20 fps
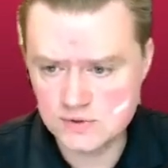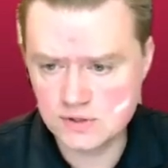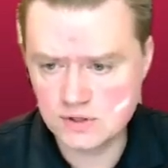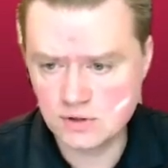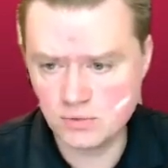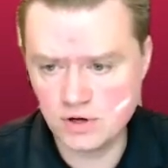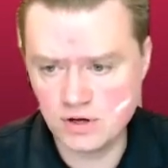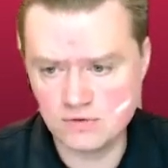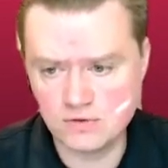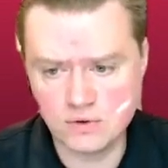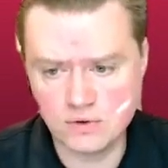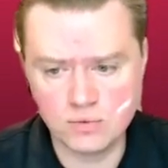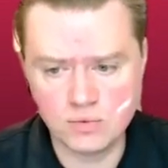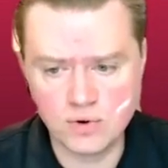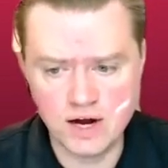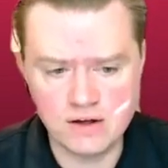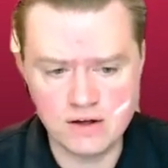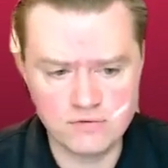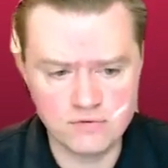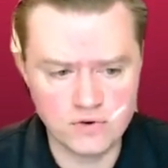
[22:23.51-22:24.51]
then we have the
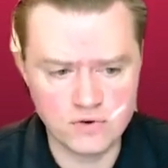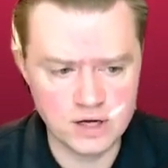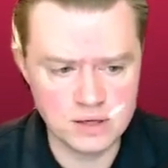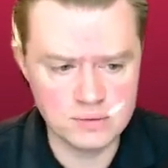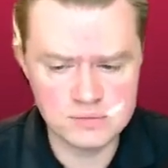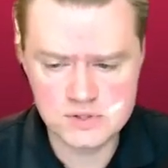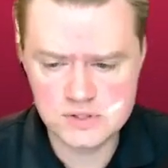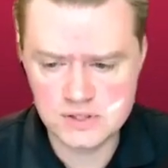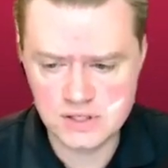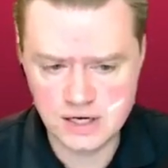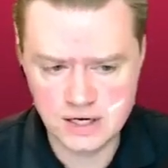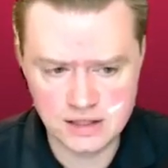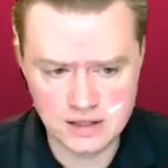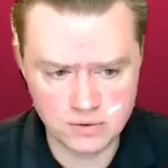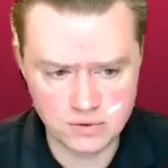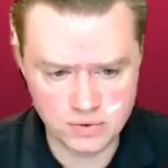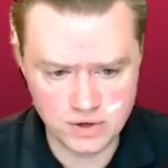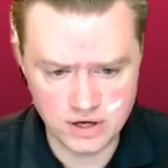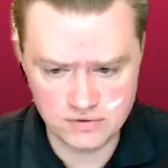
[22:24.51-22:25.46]
right frames, and then we